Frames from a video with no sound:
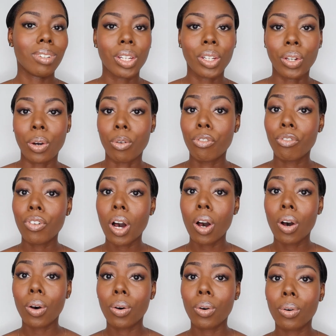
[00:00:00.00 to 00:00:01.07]
no
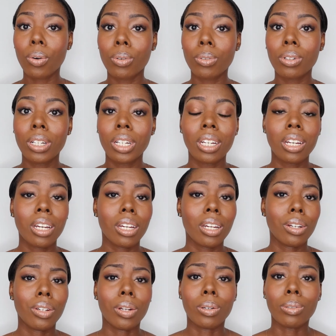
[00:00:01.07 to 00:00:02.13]
phone,
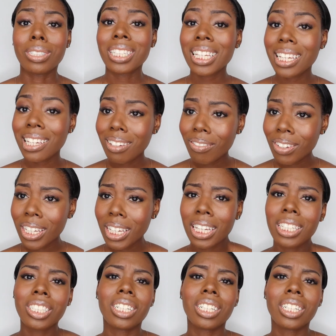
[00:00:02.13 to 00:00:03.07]
no TV,